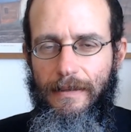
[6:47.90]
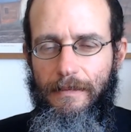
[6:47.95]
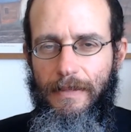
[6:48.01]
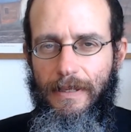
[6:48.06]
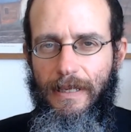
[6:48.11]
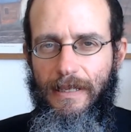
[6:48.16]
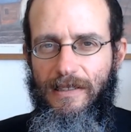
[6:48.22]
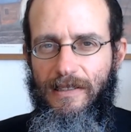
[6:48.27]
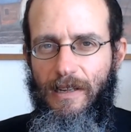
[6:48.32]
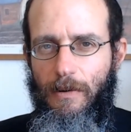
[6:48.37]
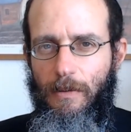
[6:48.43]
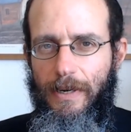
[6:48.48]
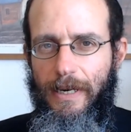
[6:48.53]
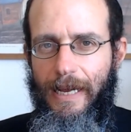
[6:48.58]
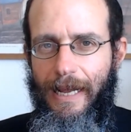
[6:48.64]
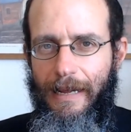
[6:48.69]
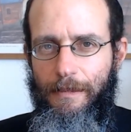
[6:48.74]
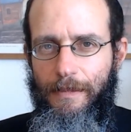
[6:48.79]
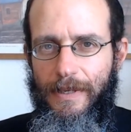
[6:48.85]
But that's not what
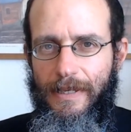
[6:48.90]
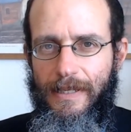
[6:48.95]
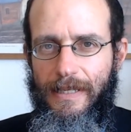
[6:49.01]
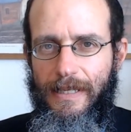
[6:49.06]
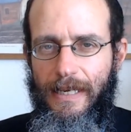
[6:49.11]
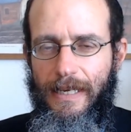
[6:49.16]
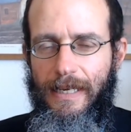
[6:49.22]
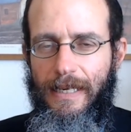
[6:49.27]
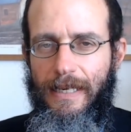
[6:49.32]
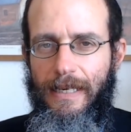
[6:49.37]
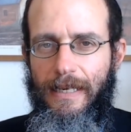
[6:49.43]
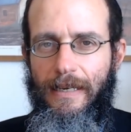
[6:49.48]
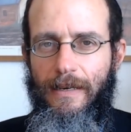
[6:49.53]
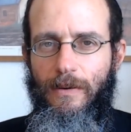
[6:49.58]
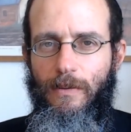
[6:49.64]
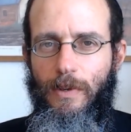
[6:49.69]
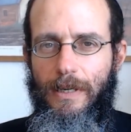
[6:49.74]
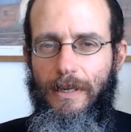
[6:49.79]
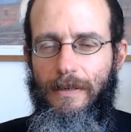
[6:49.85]
happens.
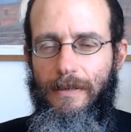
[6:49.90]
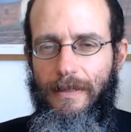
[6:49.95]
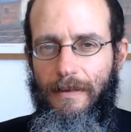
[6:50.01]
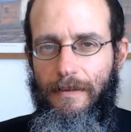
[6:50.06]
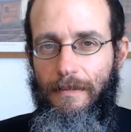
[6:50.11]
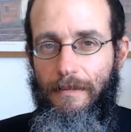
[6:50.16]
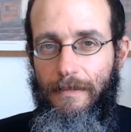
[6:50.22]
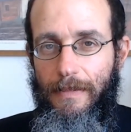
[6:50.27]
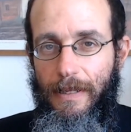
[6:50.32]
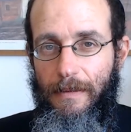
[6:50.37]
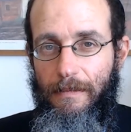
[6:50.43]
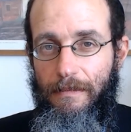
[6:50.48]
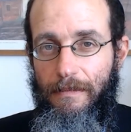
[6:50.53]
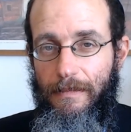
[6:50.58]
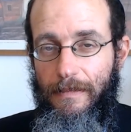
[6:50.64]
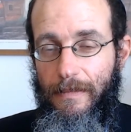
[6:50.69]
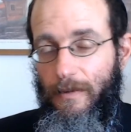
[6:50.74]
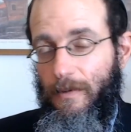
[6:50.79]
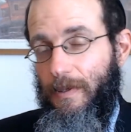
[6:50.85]
What
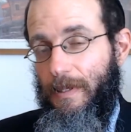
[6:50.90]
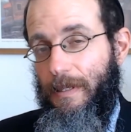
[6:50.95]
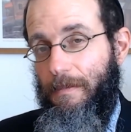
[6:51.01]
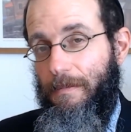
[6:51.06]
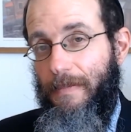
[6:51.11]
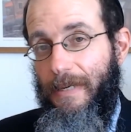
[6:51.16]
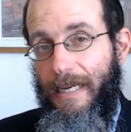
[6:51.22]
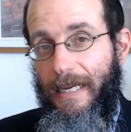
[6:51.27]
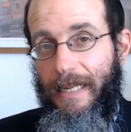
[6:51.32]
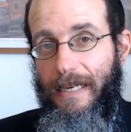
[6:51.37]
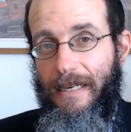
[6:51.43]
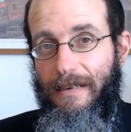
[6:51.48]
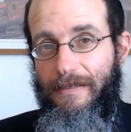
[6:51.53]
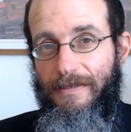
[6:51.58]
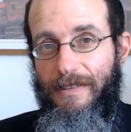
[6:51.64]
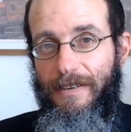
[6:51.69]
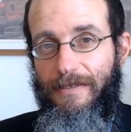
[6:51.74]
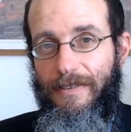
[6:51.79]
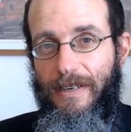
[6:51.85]
the meaning
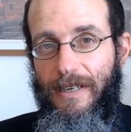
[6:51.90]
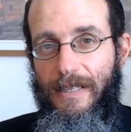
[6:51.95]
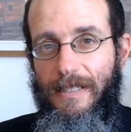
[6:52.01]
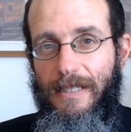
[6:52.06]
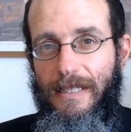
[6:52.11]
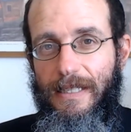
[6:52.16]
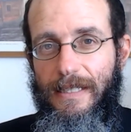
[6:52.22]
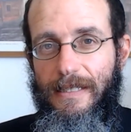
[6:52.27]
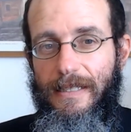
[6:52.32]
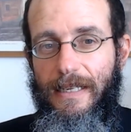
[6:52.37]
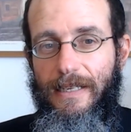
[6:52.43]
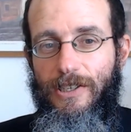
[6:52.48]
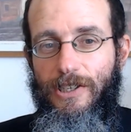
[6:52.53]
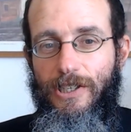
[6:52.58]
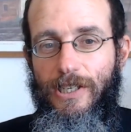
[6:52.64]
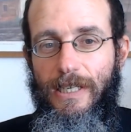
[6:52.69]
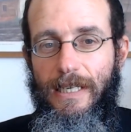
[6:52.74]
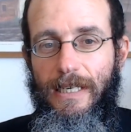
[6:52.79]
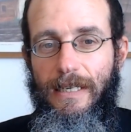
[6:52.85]
of the verse is that
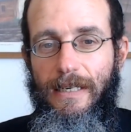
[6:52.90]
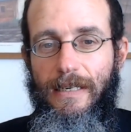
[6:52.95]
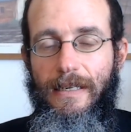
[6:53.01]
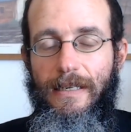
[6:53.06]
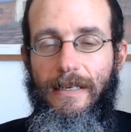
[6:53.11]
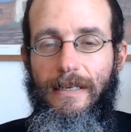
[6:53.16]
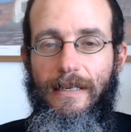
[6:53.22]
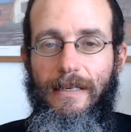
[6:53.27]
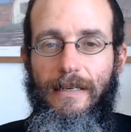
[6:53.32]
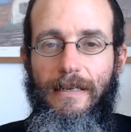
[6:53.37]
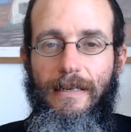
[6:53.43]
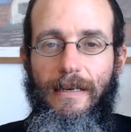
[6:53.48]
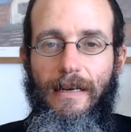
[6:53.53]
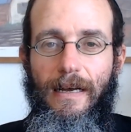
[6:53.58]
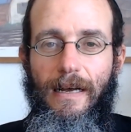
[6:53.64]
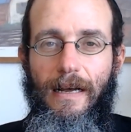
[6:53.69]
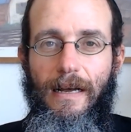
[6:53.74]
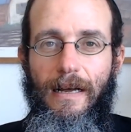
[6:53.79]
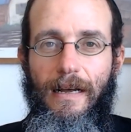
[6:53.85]
she,
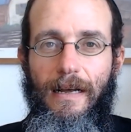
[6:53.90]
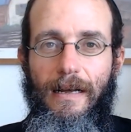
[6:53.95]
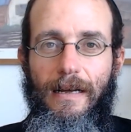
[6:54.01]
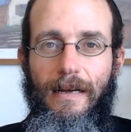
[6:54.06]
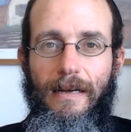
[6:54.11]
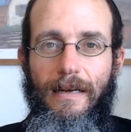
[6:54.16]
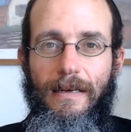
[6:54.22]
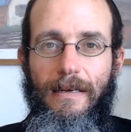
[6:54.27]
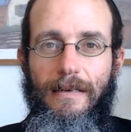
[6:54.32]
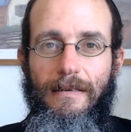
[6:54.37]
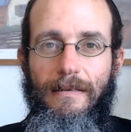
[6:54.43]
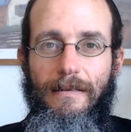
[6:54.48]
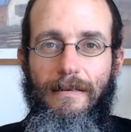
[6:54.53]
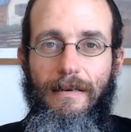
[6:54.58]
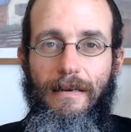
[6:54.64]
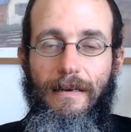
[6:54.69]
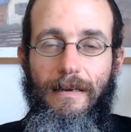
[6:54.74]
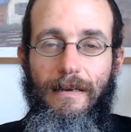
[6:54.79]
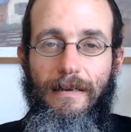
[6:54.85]
the
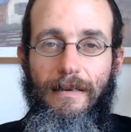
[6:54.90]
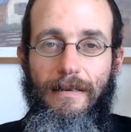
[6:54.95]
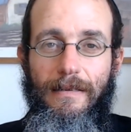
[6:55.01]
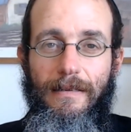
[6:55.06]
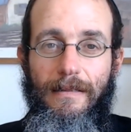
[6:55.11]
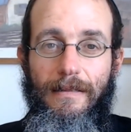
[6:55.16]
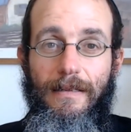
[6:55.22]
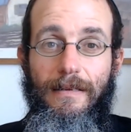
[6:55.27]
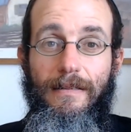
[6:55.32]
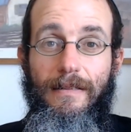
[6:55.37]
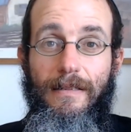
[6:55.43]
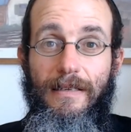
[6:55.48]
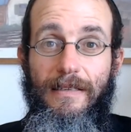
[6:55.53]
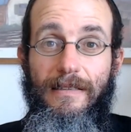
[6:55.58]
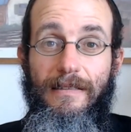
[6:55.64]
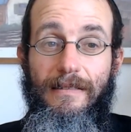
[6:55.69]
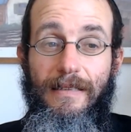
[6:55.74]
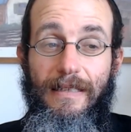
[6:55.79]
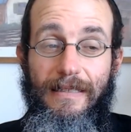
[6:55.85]

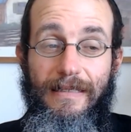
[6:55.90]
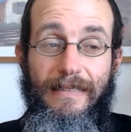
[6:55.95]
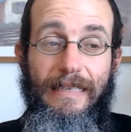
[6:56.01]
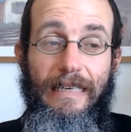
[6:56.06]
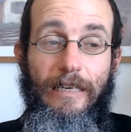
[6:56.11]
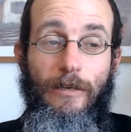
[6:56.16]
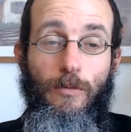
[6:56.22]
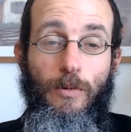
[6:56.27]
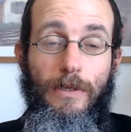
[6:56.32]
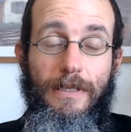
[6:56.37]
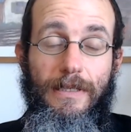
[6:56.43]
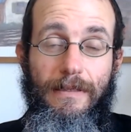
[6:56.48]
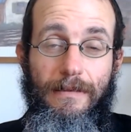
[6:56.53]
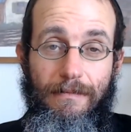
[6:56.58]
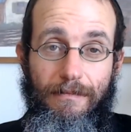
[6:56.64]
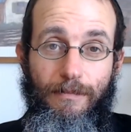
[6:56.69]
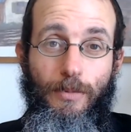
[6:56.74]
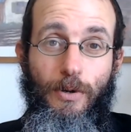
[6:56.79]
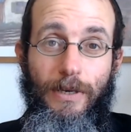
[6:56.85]
seed
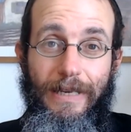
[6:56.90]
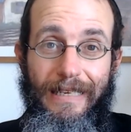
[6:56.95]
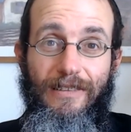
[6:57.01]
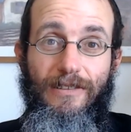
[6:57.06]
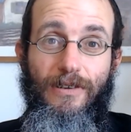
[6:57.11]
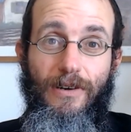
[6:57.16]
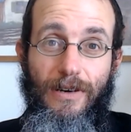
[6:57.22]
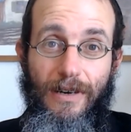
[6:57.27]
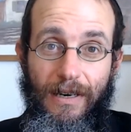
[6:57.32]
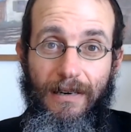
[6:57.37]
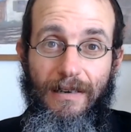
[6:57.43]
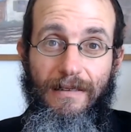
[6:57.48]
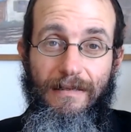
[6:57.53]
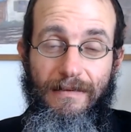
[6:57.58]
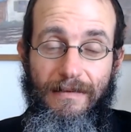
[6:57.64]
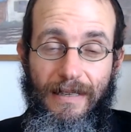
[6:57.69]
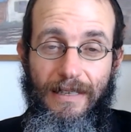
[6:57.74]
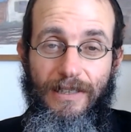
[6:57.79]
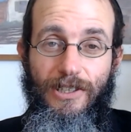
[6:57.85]
was put into her,
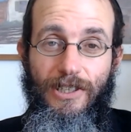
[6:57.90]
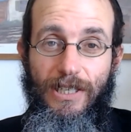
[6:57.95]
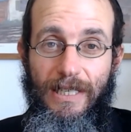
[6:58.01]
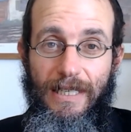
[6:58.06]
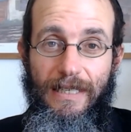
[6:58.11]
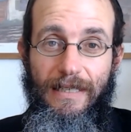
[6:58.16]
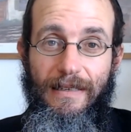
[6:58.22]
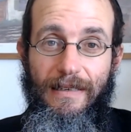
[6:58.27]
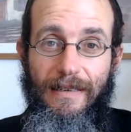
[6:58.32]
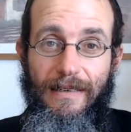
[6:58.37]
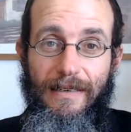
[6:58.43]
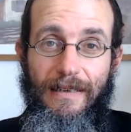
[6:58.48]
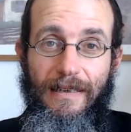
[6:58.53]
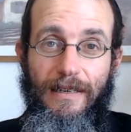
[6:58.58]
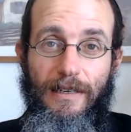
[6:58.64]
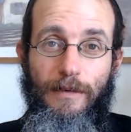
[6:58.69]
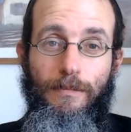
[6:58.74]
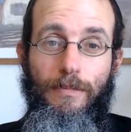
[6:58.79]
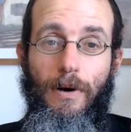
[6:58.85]
that
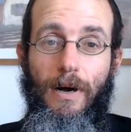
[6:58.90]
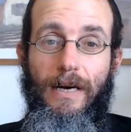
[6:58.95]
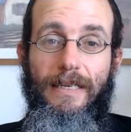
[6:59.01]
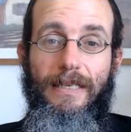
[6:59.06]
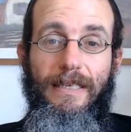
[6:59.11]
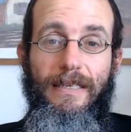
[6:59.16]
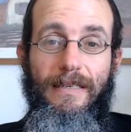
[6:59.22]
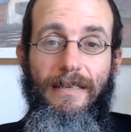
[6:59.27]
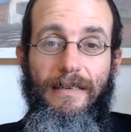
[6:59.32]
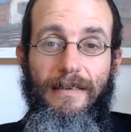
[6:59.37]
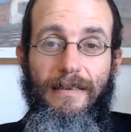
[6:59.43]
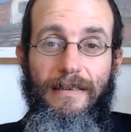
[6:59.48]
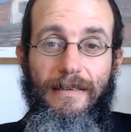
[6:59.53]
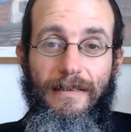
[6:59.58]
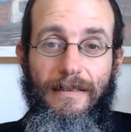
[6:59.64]
her body